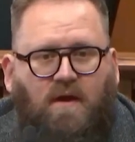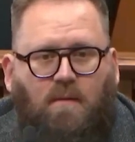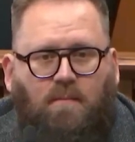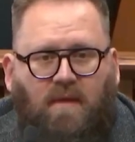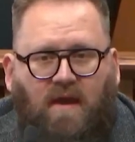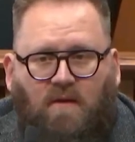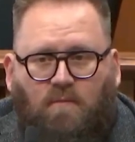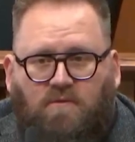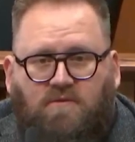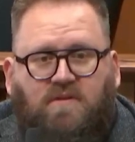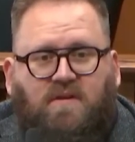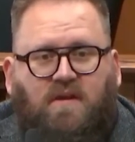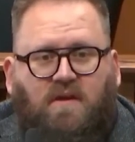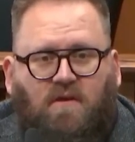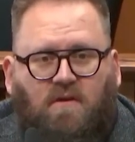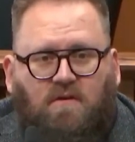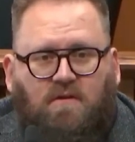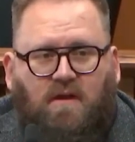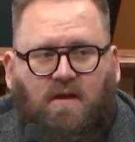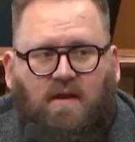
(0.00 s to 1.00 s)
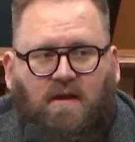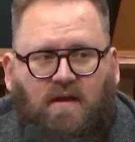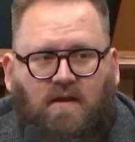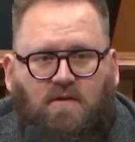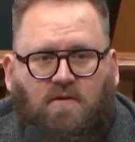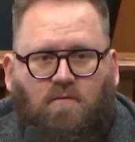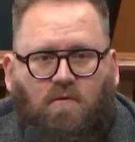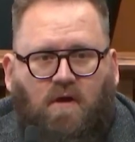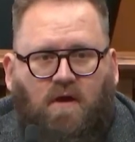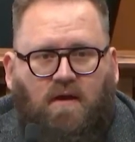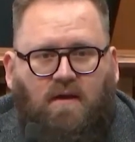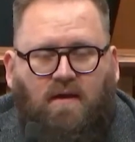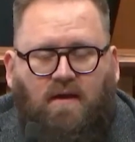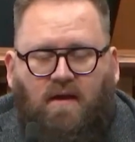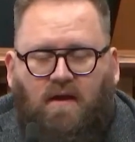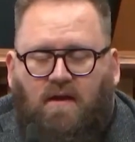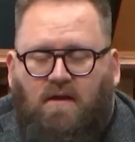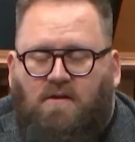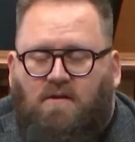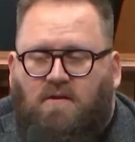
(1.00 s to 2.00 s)
A man was killed in a
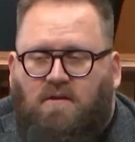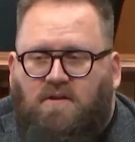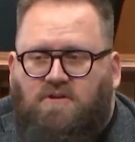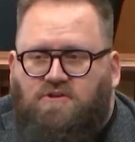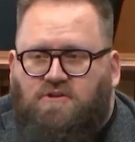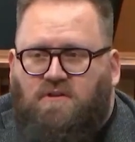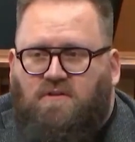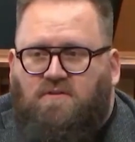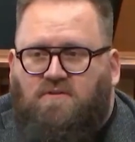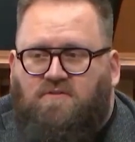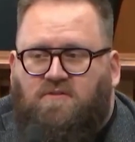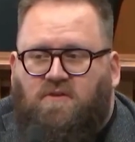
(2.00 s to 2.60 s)
hit-and-run collision.